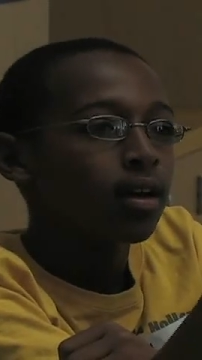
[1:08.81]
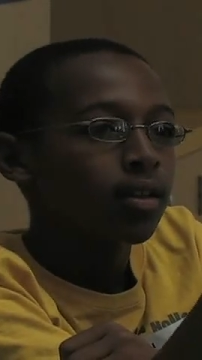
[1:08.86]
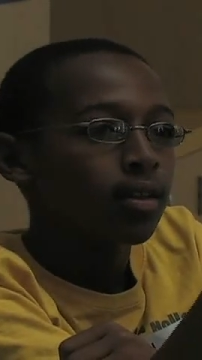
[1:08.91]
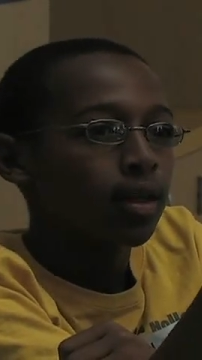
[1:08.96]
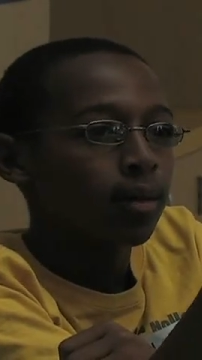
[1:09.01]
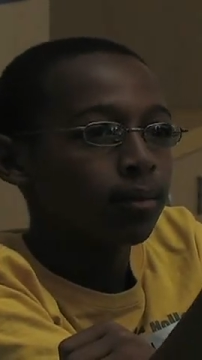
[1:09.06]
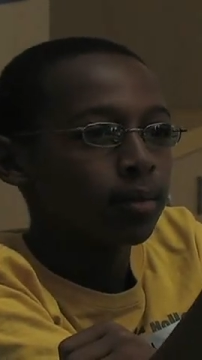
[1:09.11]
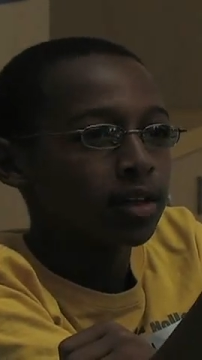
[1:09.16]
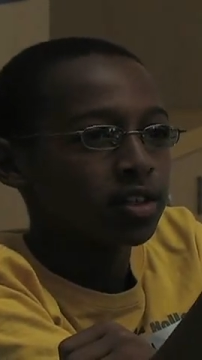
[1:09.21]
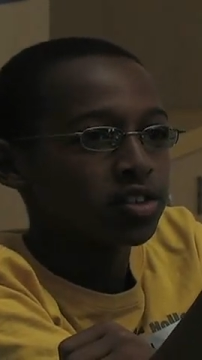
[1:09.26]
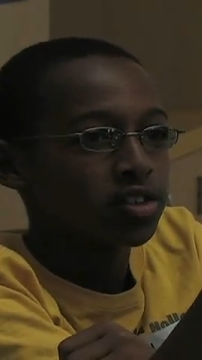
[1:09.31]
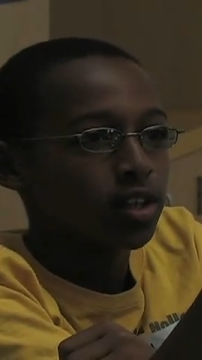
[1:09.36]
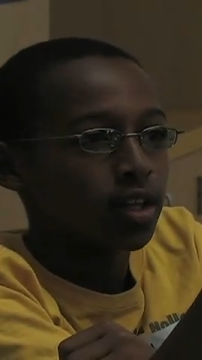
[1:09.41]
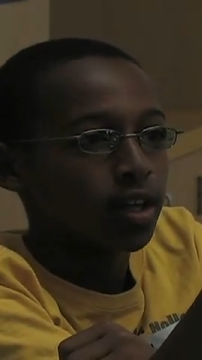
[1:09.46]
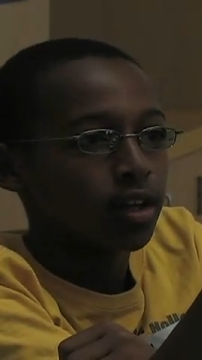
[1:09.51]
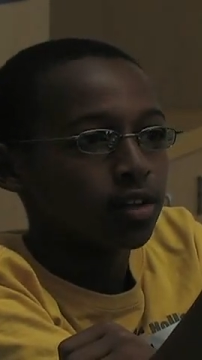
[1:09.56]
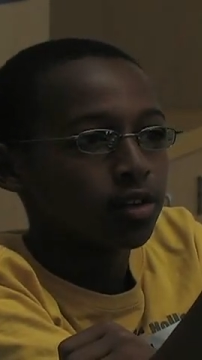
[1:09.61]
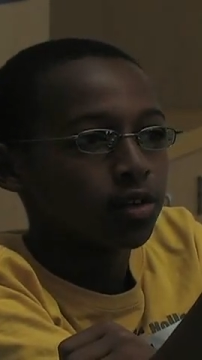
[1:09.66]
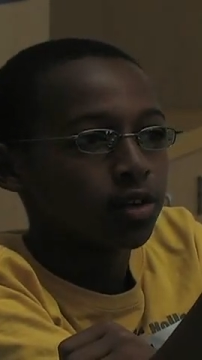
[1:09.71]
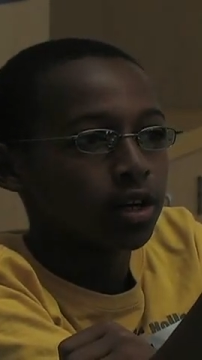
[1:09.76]
that means
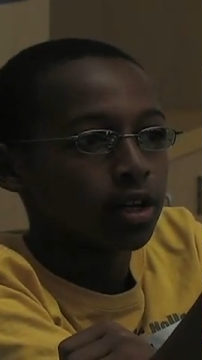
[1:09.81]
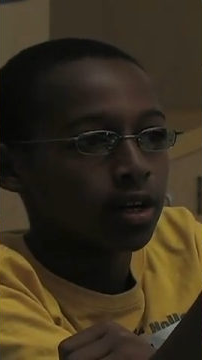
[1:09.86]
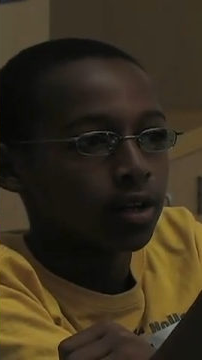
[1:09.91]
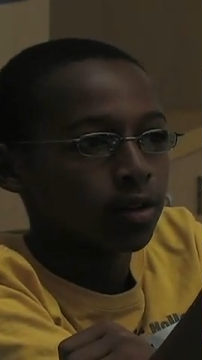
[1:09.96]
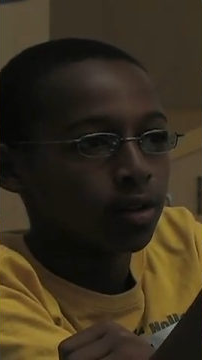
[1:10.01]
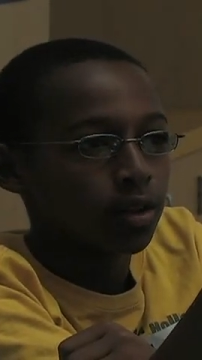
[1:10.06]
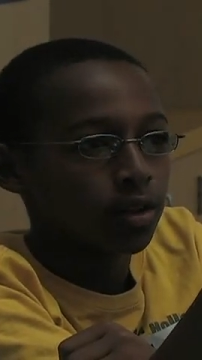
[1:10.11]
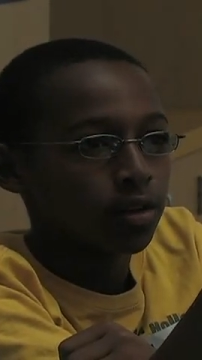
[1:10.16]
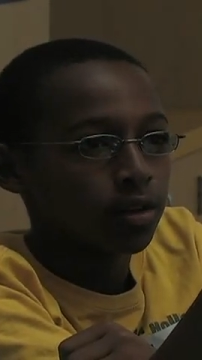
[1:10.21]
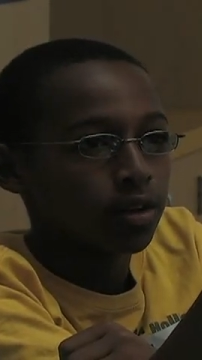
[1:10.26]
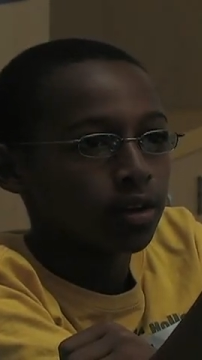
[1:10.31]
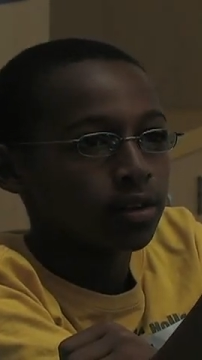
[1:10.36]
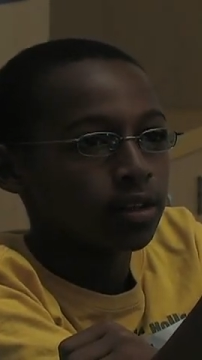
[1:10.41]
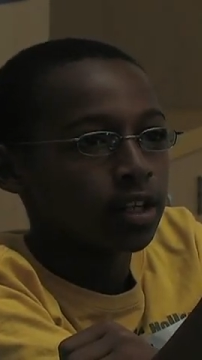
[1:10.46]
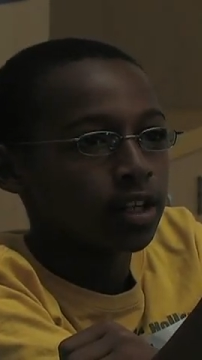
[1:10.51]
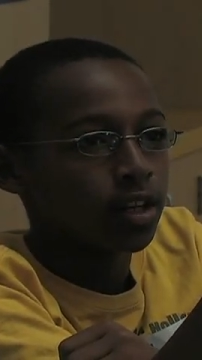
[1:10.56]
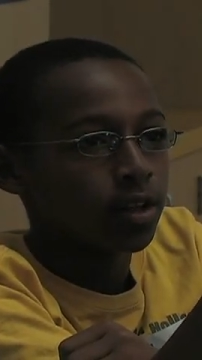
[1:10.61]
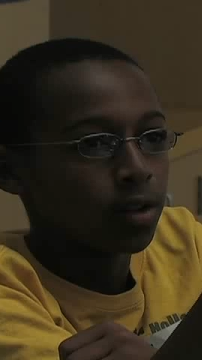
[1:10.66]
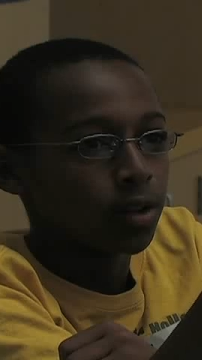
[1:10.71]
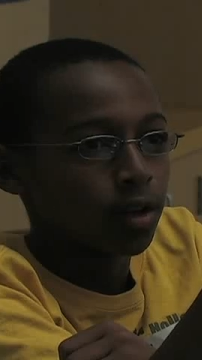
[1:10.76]
that you're gonna
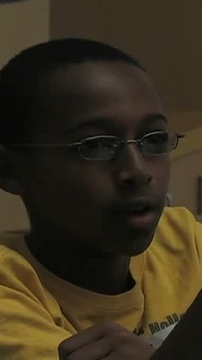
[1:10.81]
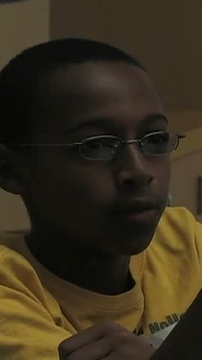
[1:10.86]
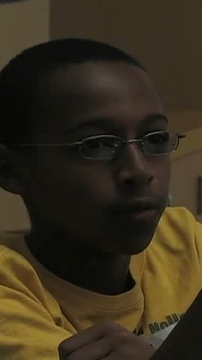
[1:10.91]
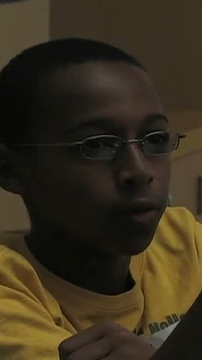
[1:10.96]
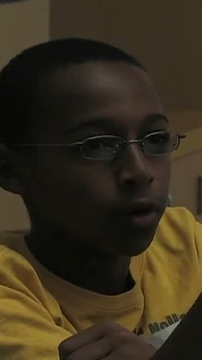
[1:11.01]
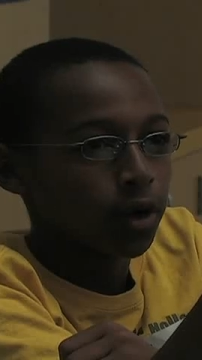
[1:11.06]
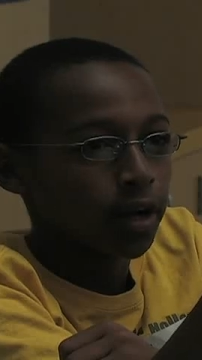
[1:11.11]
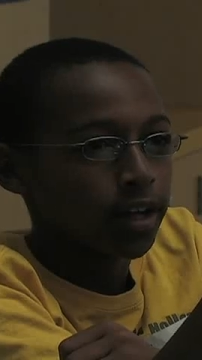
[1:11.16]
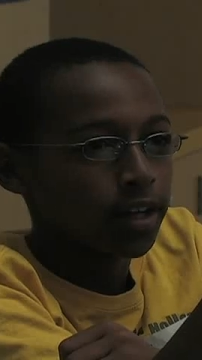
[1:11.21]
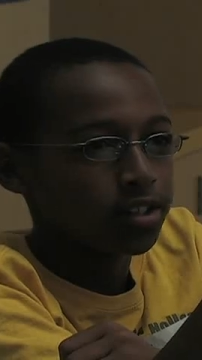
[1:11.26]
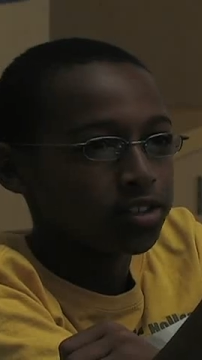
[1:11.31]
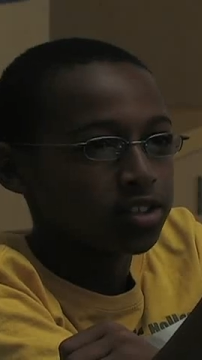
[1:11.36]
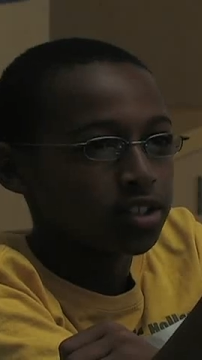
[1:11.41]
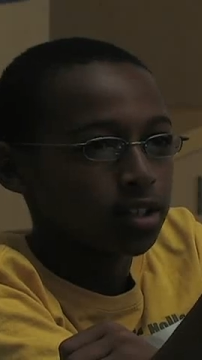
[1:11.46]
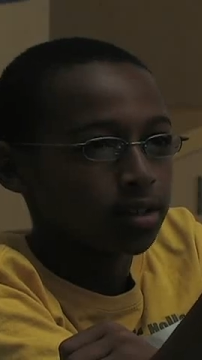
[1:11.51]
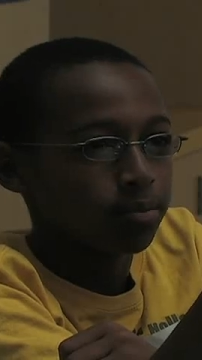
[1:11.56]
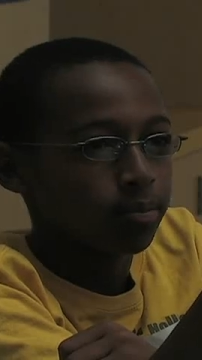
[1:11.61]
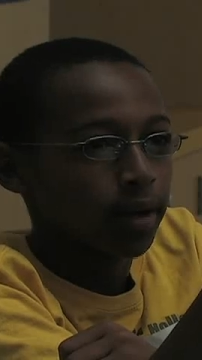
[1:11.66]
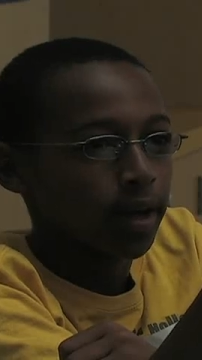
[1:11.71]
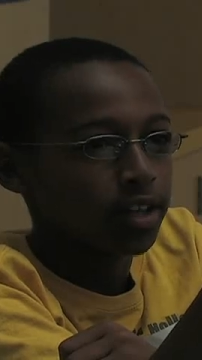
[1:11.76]
need to look for
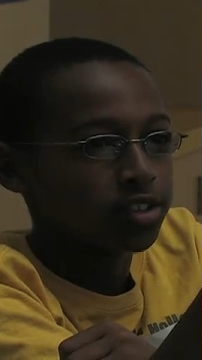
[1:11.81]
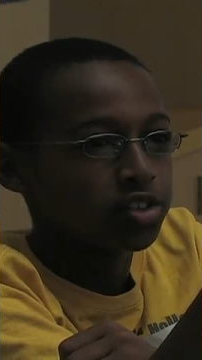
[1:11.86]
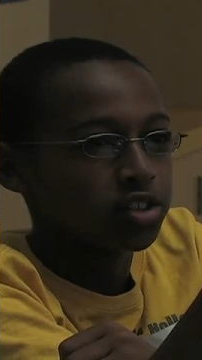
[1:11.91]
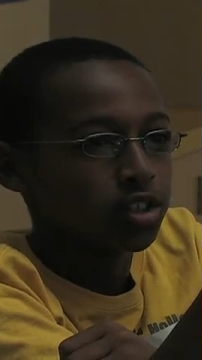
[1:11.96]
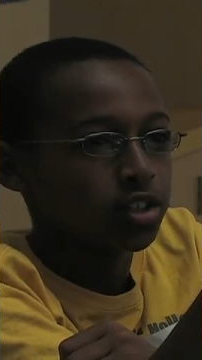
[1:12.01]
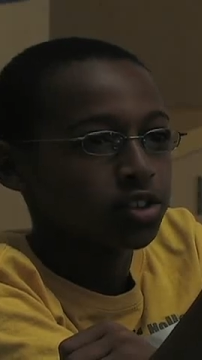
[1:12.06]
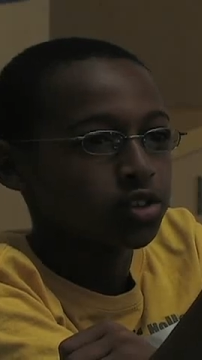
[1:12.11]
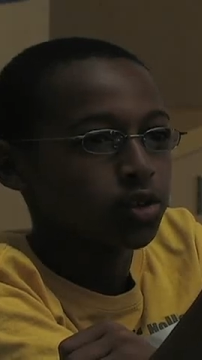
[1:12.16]
18 matching.